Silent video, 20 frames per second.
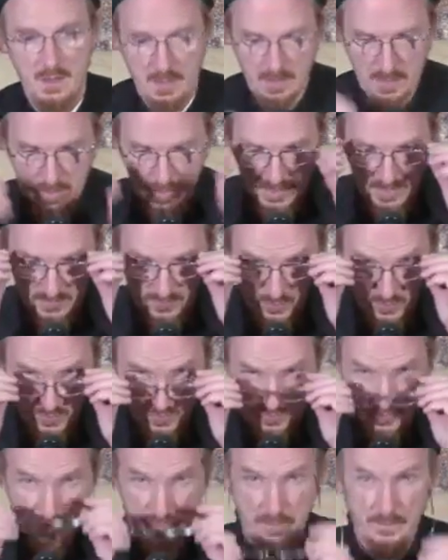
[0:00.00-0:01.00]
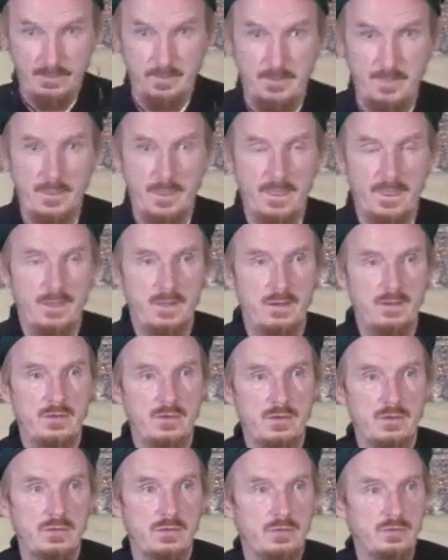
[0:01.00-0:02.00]
If you look
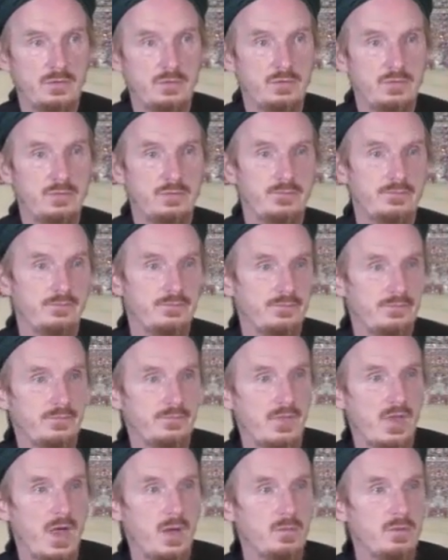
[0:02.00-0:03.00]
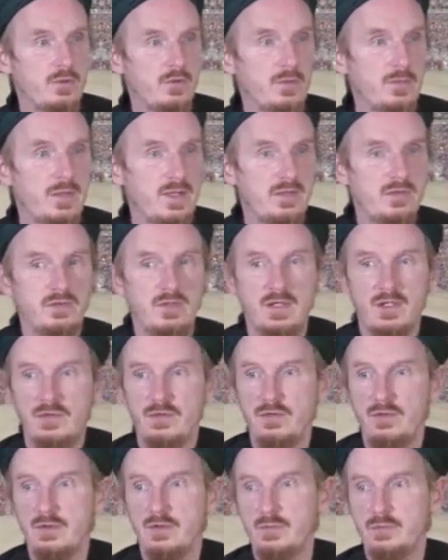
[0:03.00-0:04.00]
through the Hubble Space
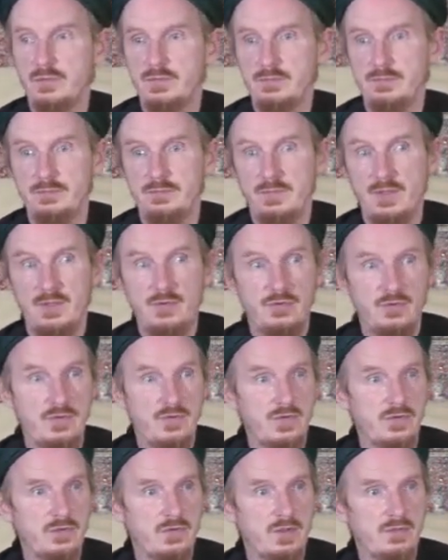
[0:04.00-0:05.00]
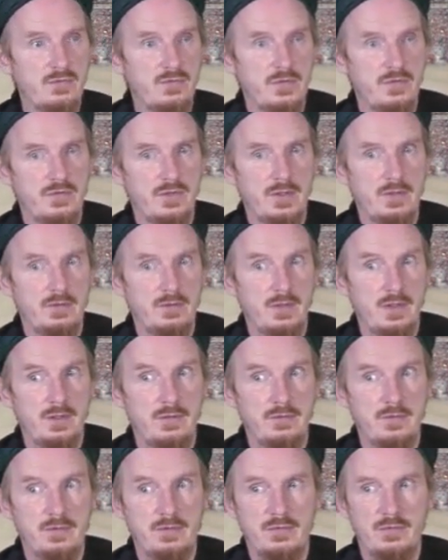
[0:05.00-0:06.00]
Telescope, most of the stuff that's out
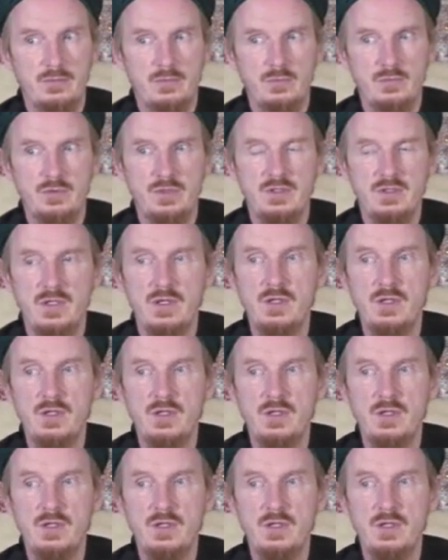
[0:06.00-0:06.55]
there is pretty